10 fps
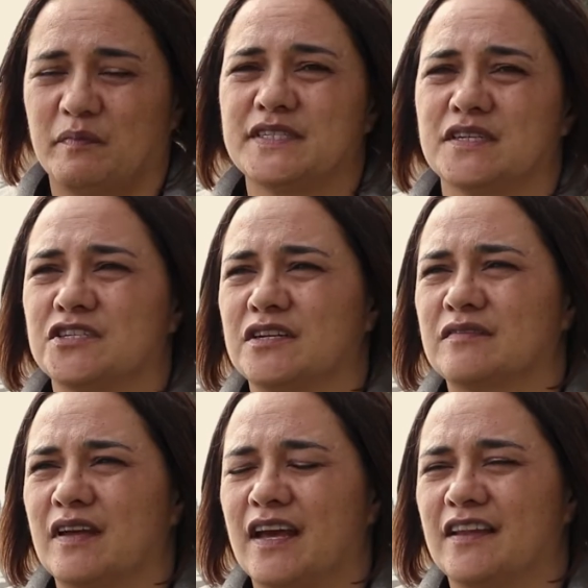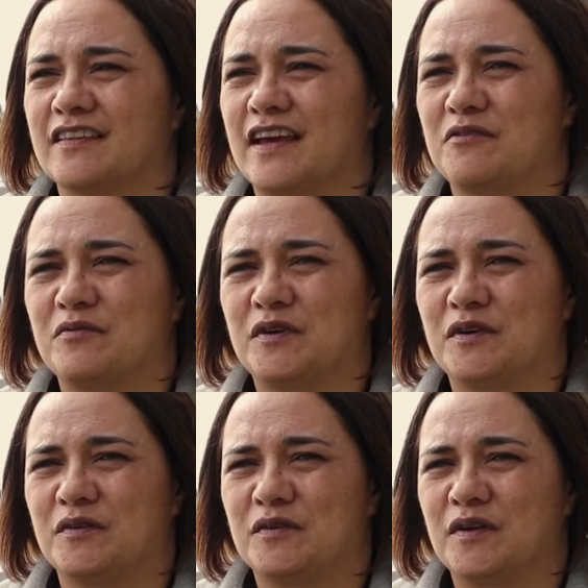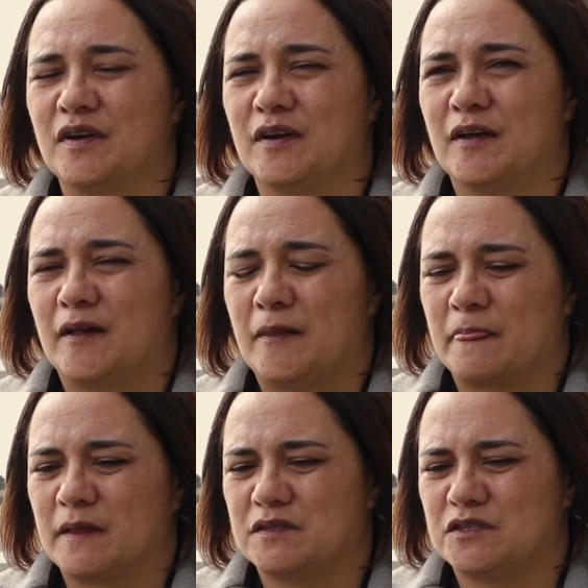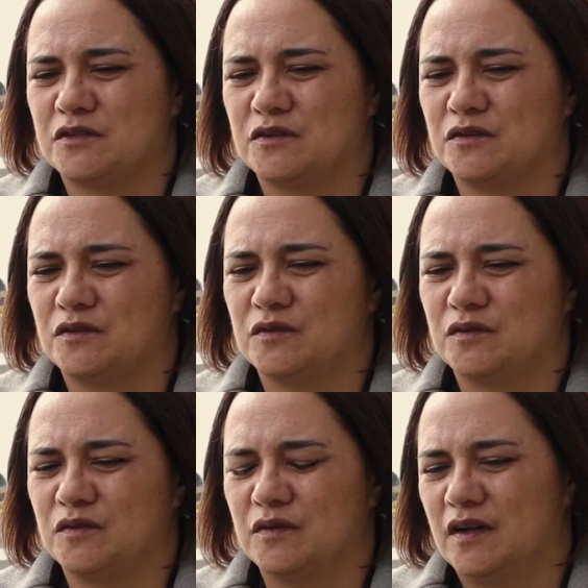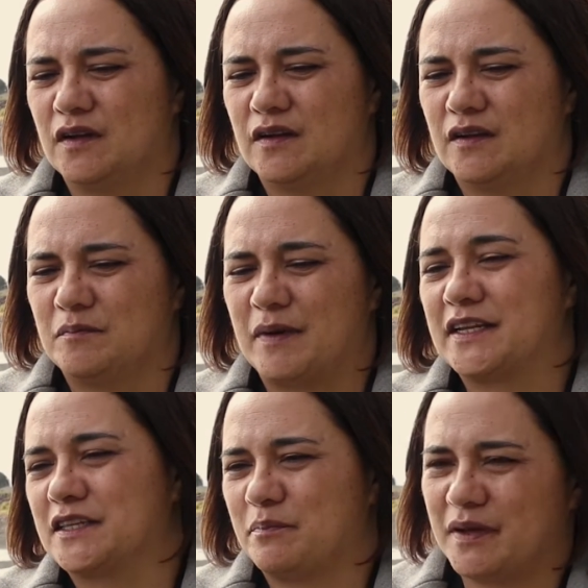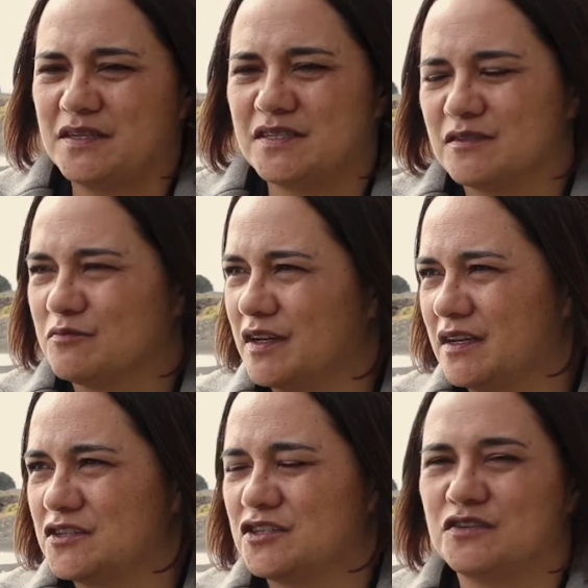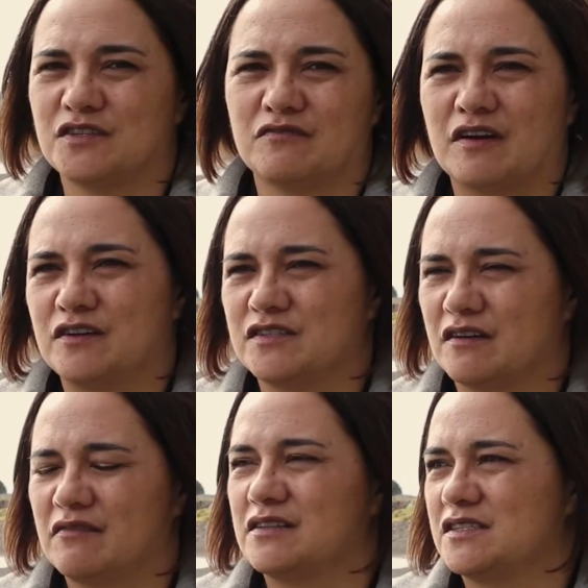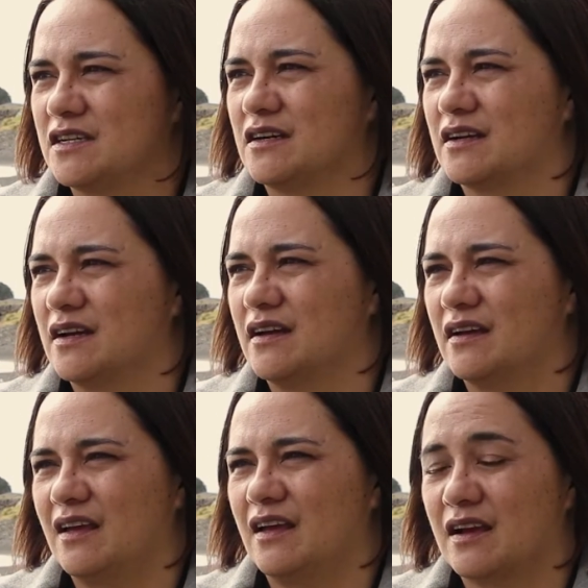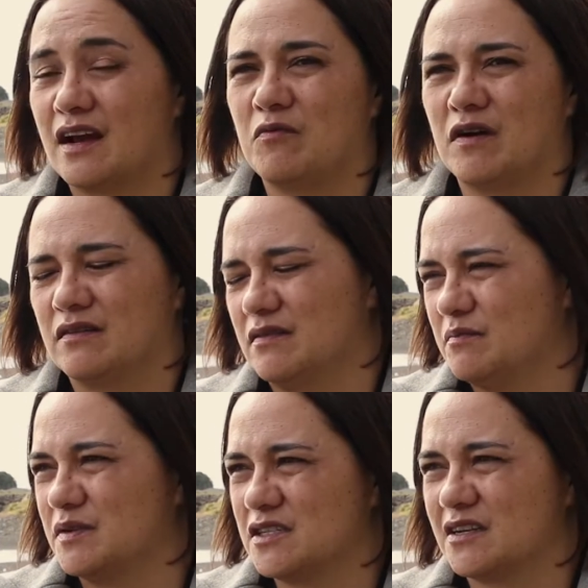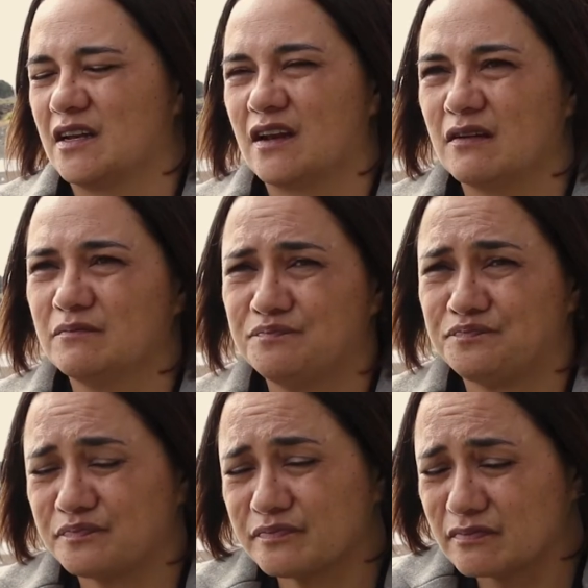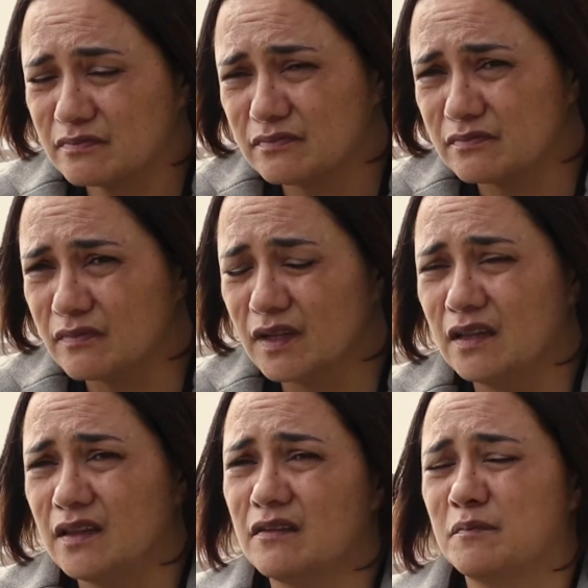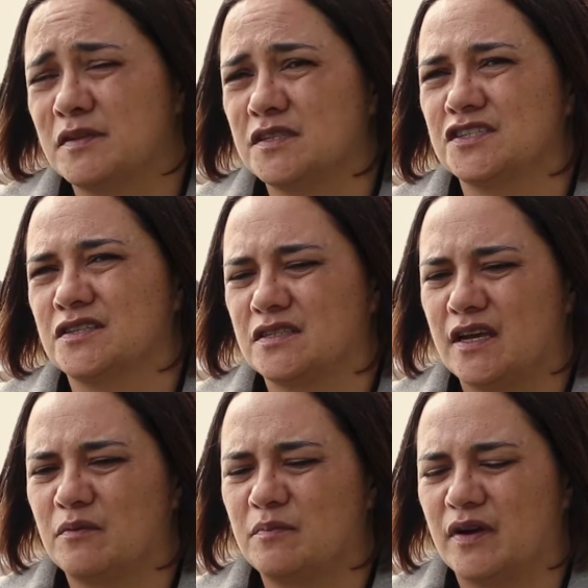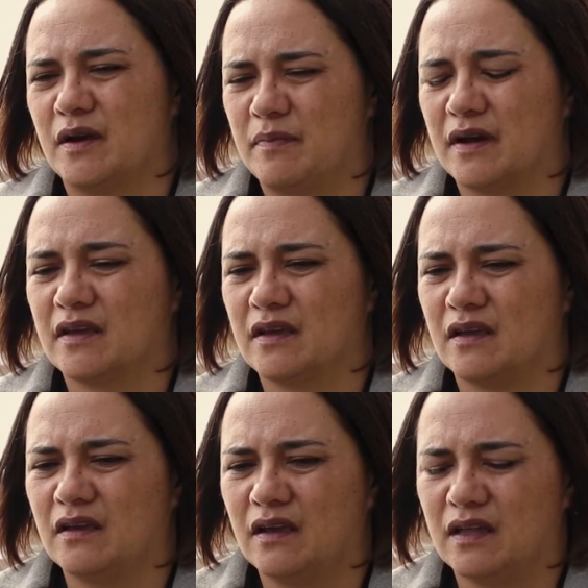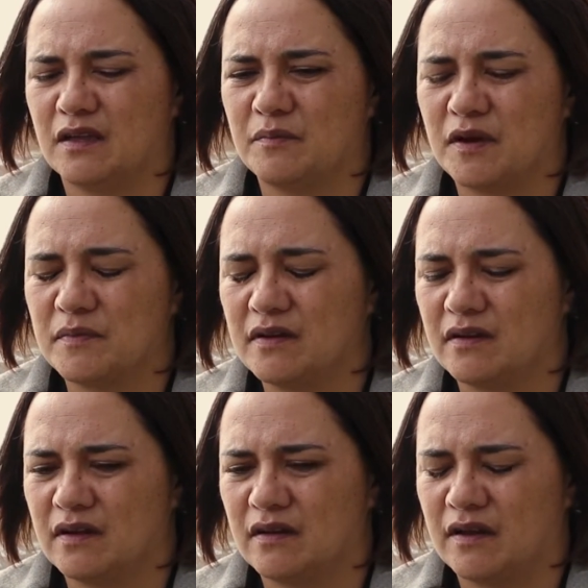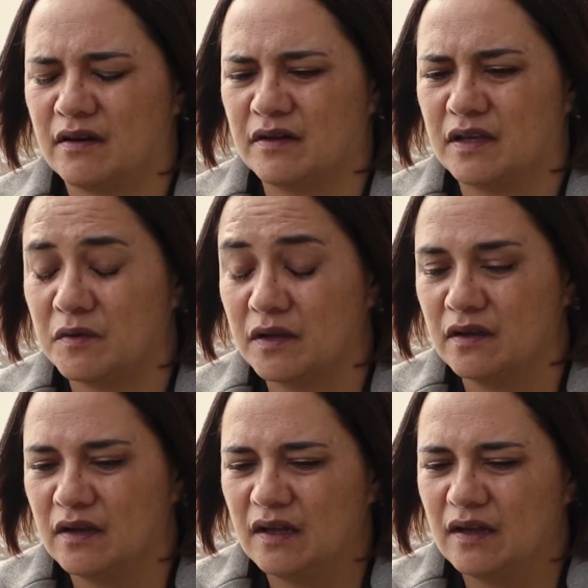position, and they were to make the peace when issues arose around tikanga and kawa in particular. And that position's held by our Pākeke at the moment in our iwi.